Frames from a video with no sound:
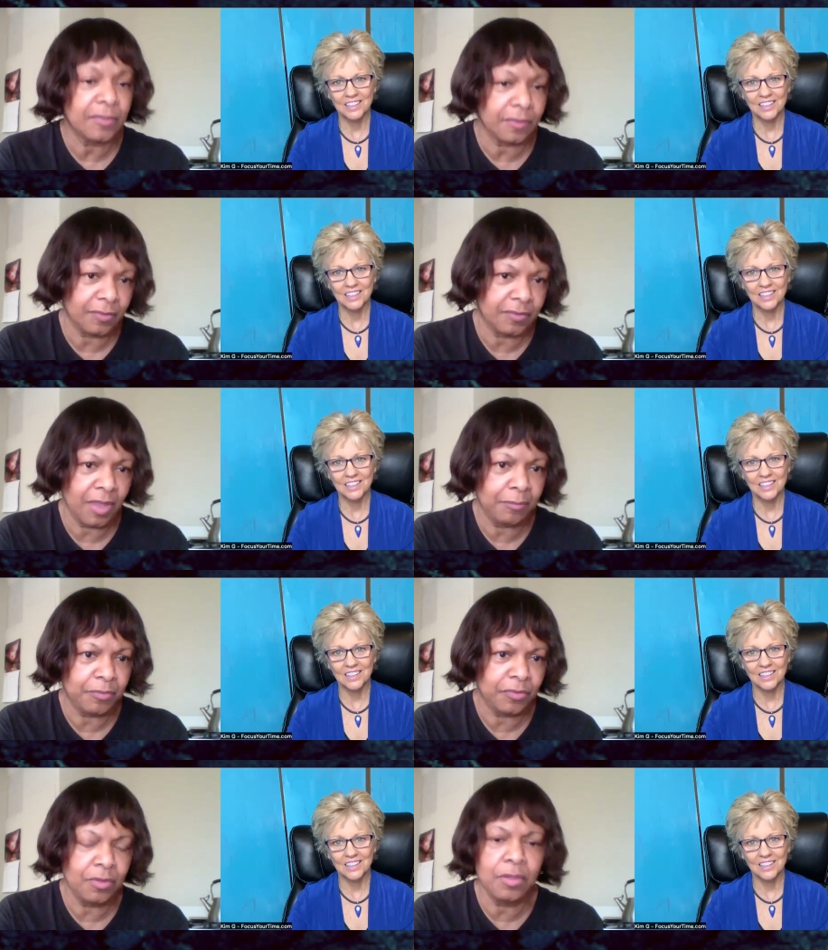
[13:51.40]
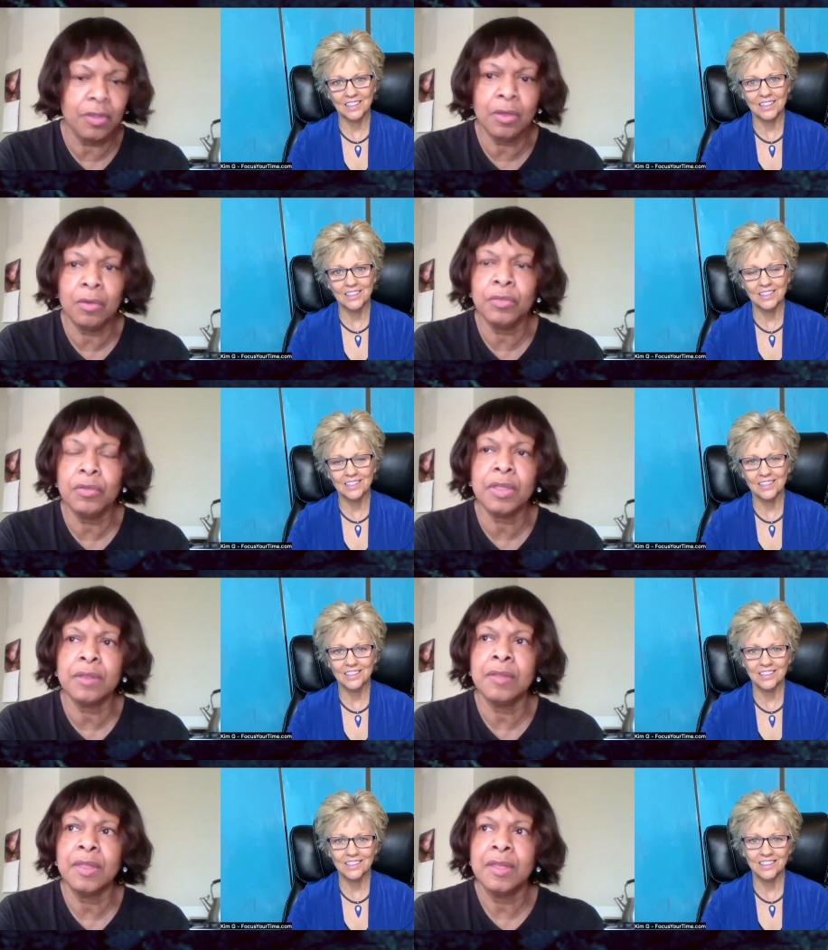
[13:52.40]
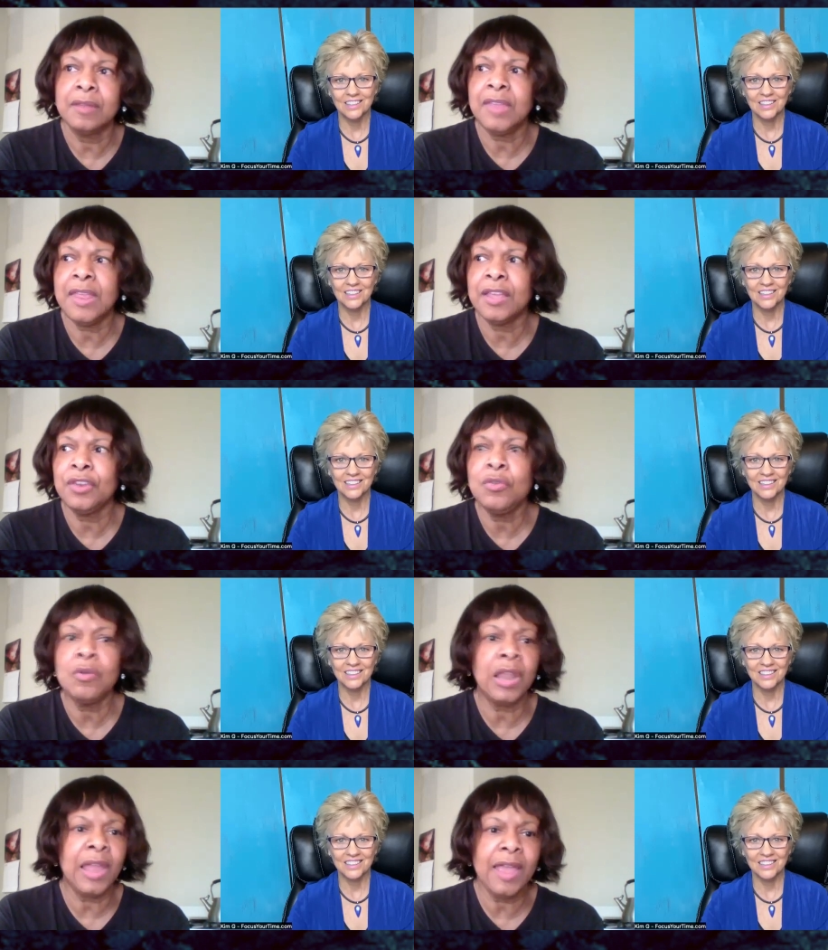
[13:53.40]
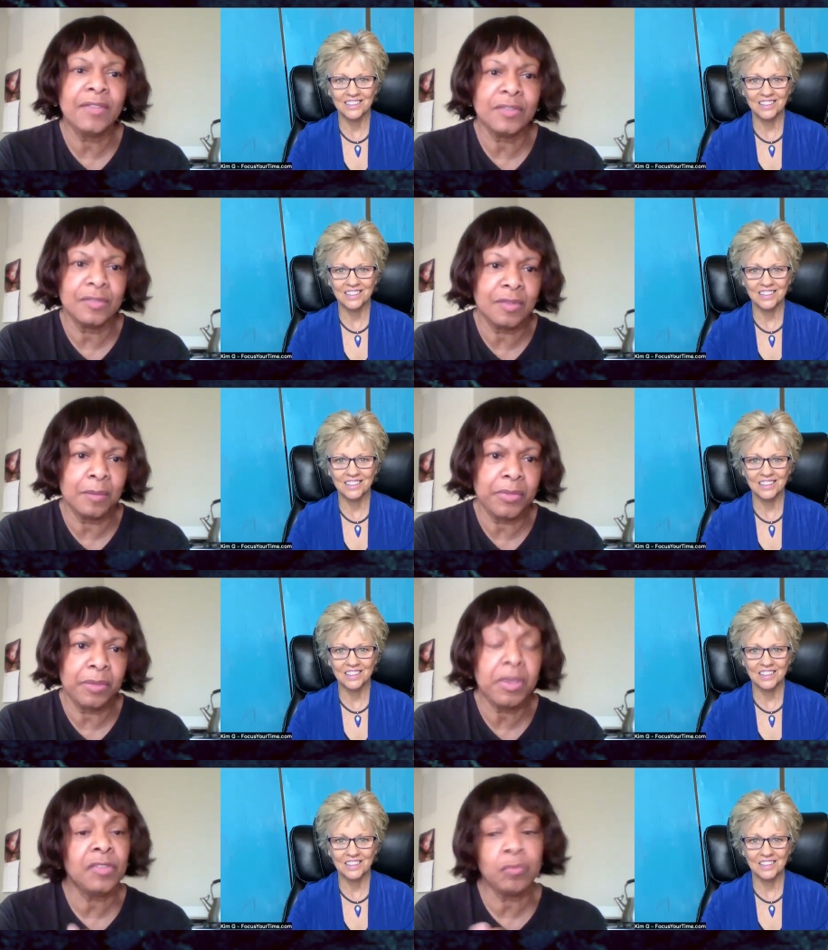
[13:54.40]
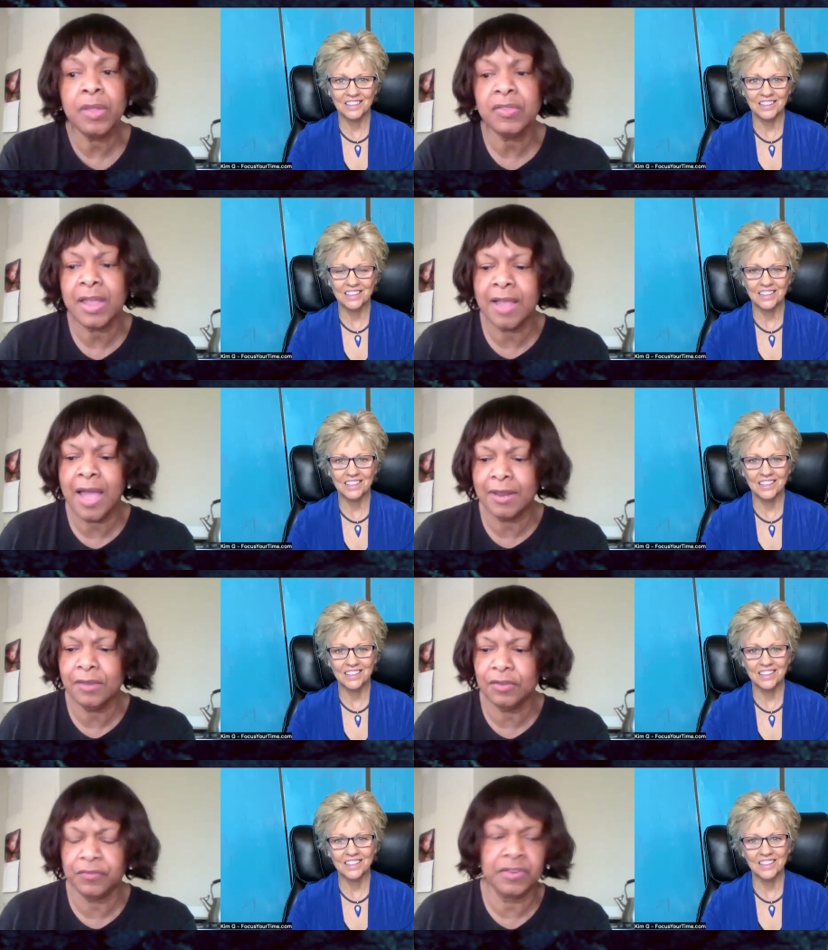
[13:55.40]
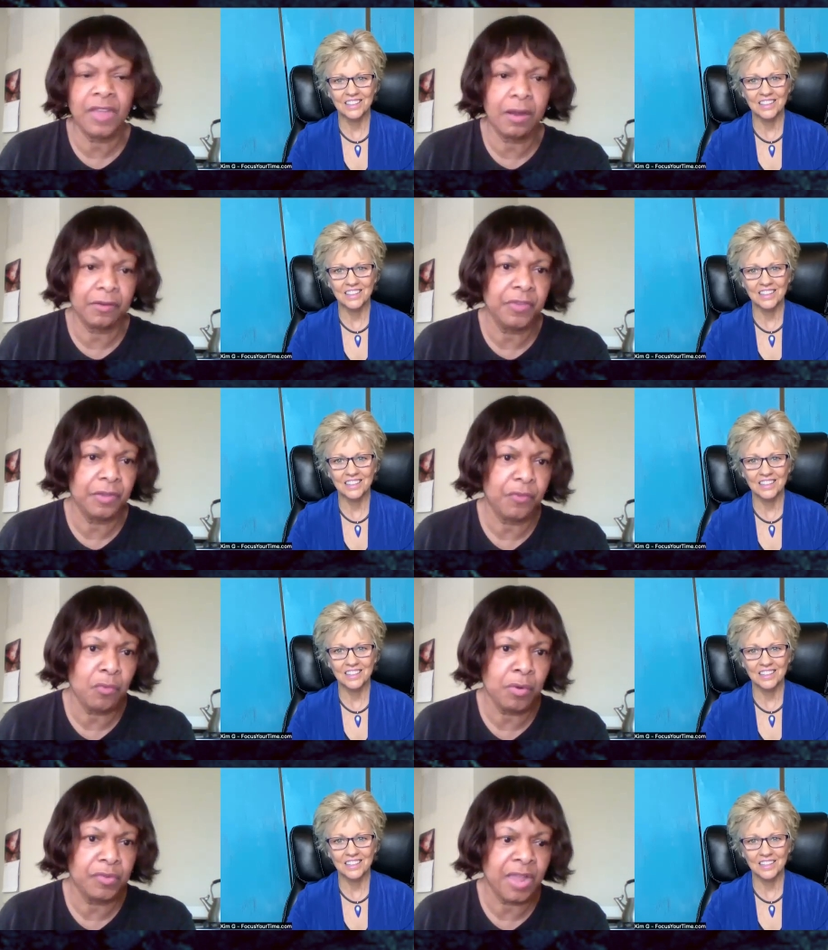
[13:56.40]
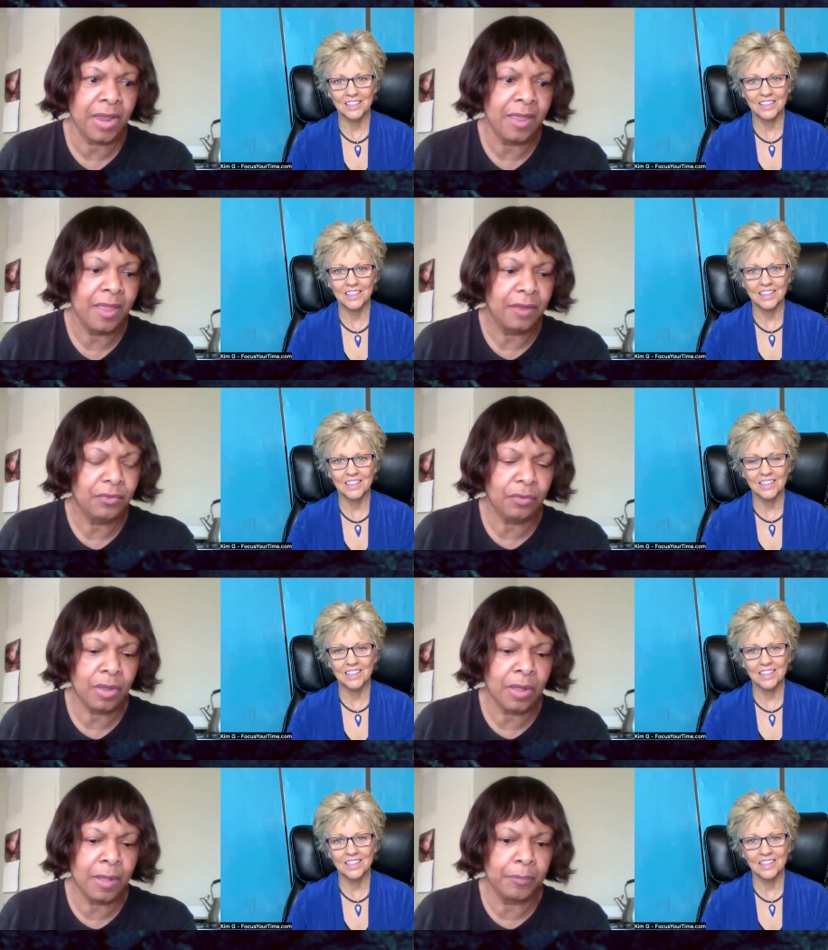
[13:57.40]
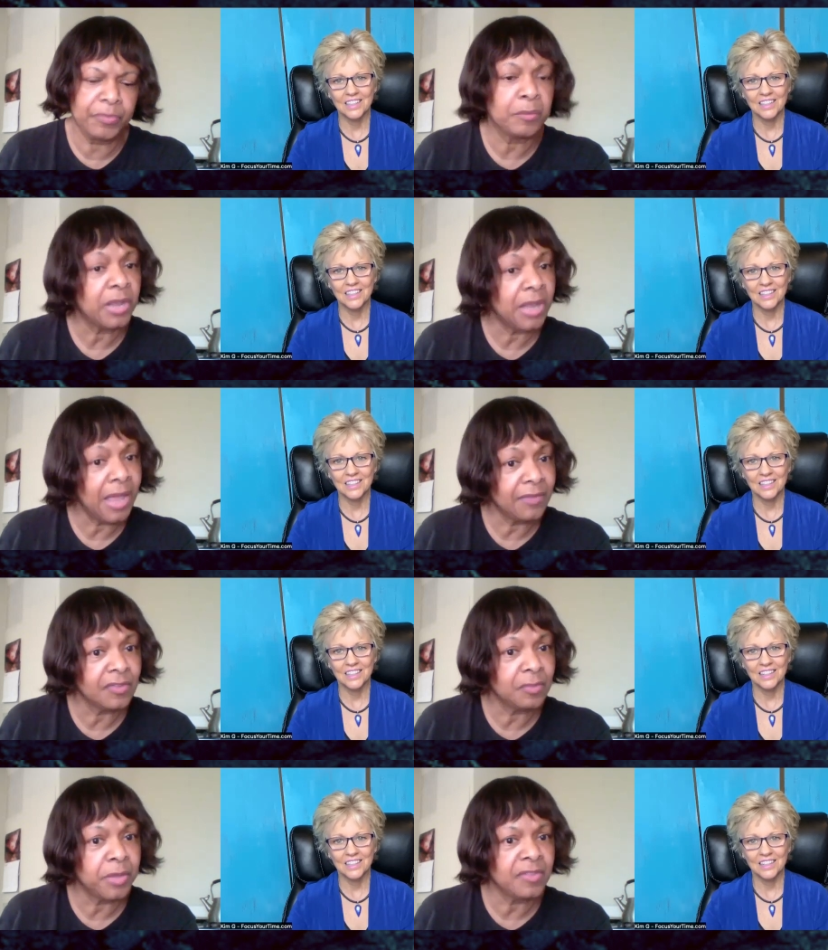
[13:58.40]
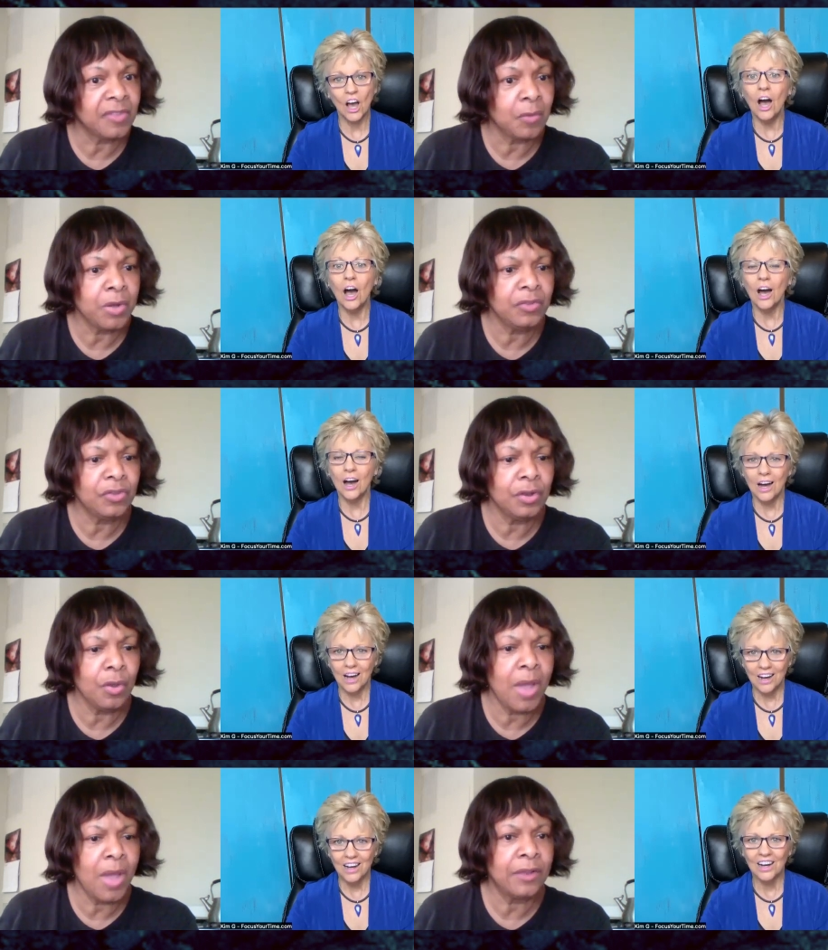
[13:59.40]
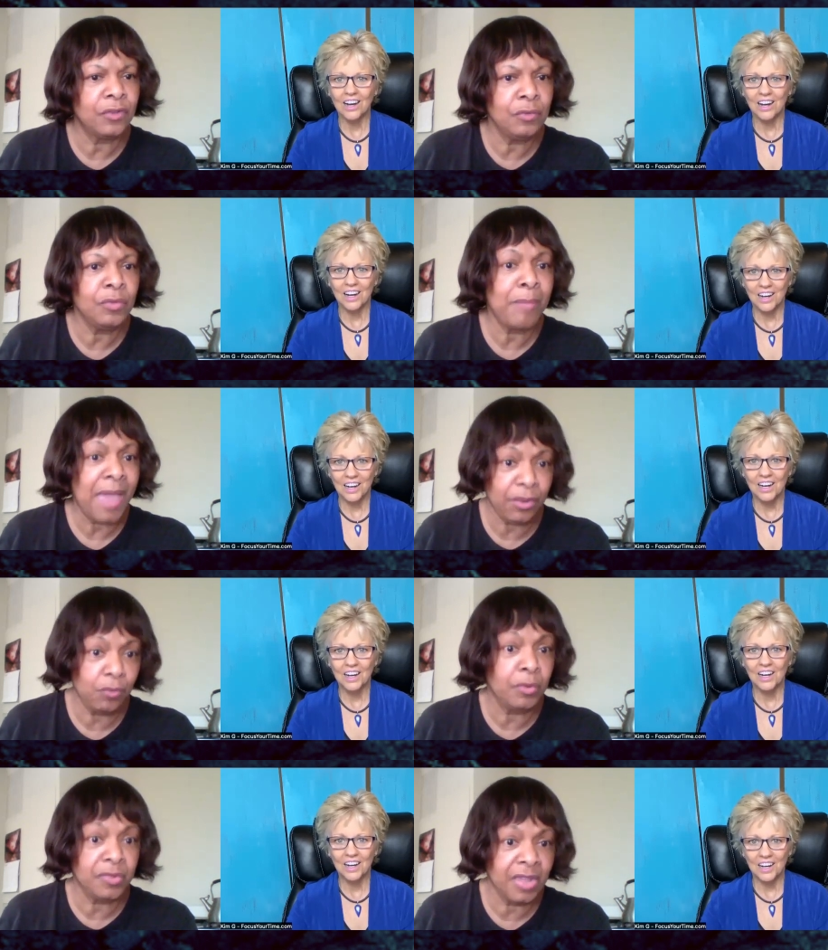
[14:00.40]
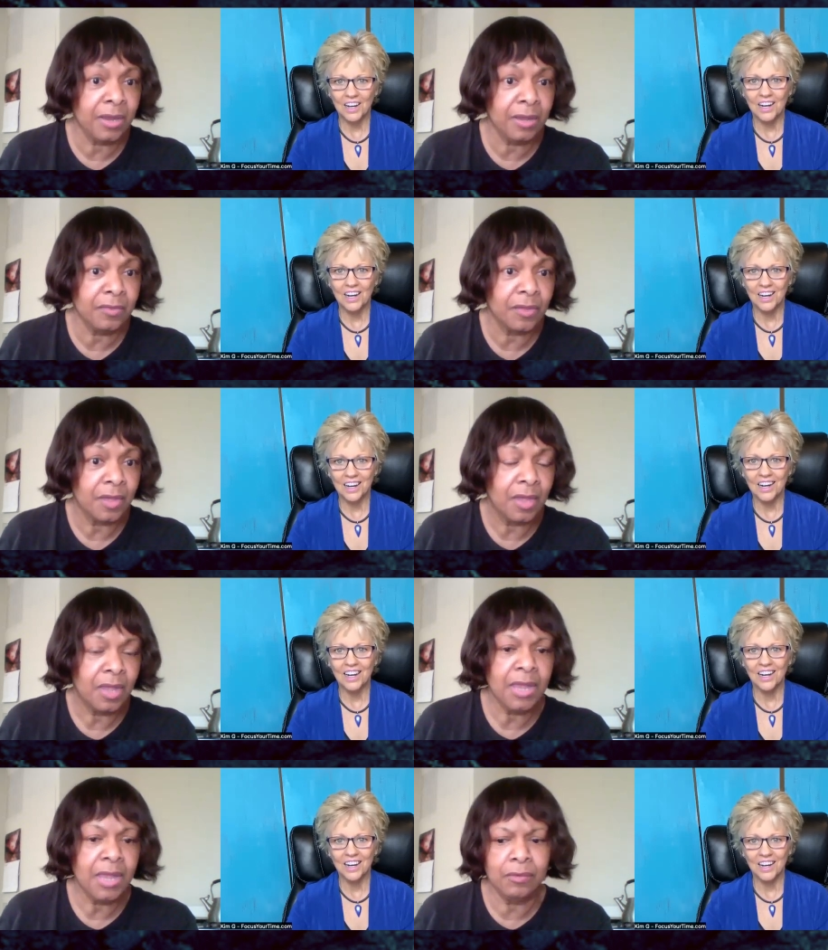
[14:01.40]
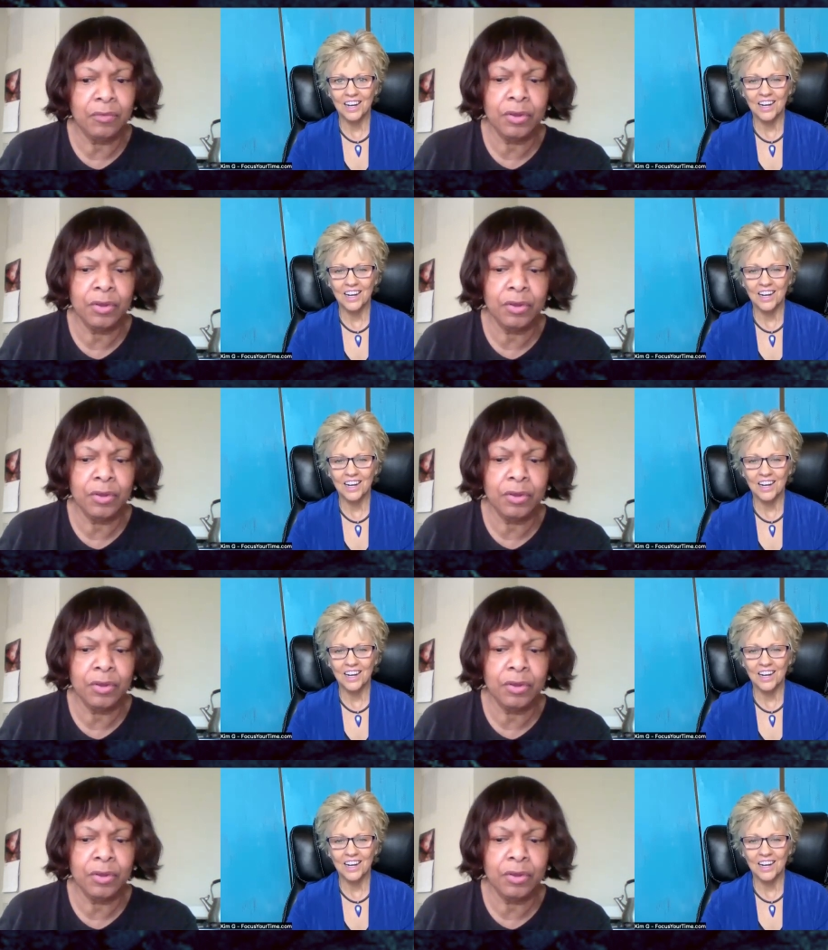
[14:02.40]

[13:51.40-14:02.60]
Speaker 1: steps, you know, you can take a new class in something. Because once I got into photography, of course, I took um, some classes because I wanted to know how to do the manual settings and, you